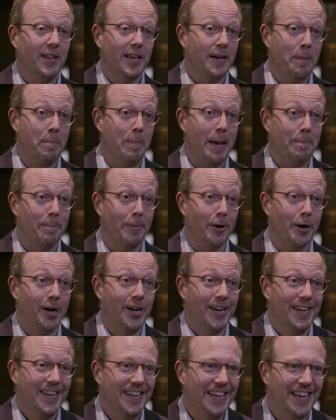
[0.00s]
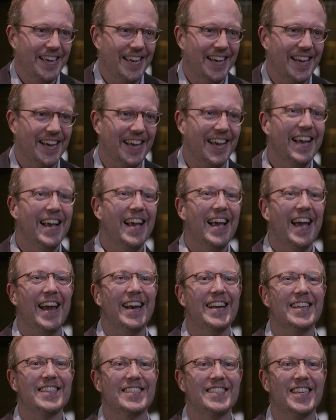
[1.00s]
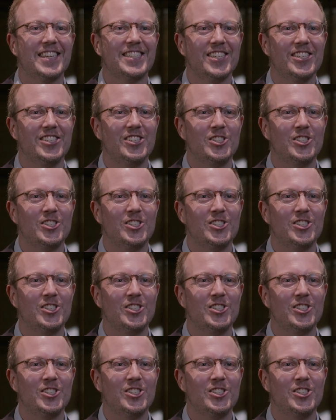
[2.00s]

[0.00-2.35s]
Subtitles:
like a member. And it's such a